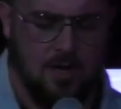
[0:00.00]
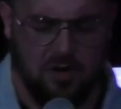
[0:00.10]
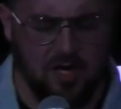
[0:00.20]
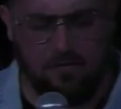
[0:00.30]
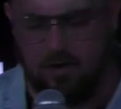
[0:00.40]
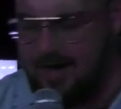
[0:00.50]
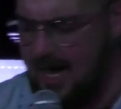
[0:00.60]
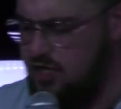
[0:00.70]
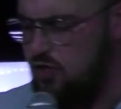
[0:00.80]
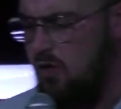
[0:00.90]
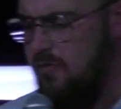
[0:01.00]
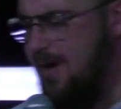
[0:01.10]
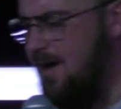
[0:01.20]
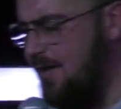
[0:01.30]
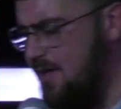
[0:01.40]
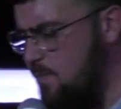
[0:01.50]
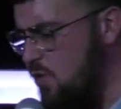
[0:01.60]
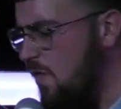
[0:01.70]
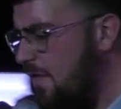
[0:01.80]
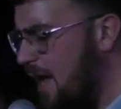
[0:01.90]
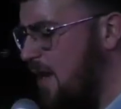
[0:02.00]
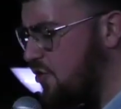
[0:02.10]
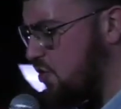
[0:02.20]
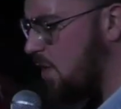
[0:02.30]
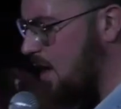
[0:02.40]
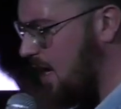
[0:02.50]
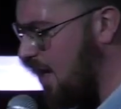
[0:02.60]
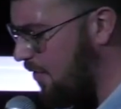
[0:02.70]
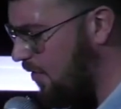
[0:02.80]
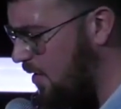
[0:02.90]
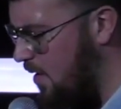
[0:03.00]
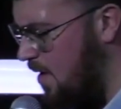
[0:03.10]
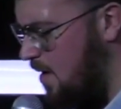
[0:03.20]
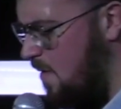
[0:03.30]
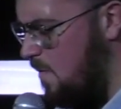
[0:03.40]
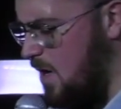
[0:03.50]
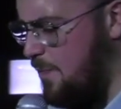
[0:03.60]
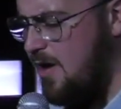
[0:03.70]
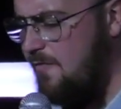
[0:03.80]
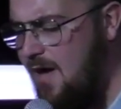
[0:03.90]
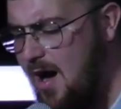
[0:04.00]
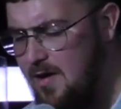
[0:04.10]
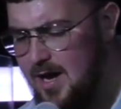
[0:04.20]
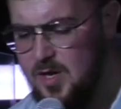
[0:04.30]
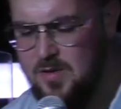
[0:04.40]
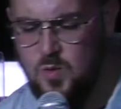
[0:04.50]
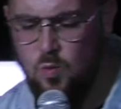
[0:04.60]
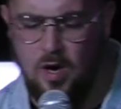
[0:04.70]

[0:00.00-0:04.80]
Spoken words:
looking for an extraordinary God to move in and through our lives. We pray, Father, that you just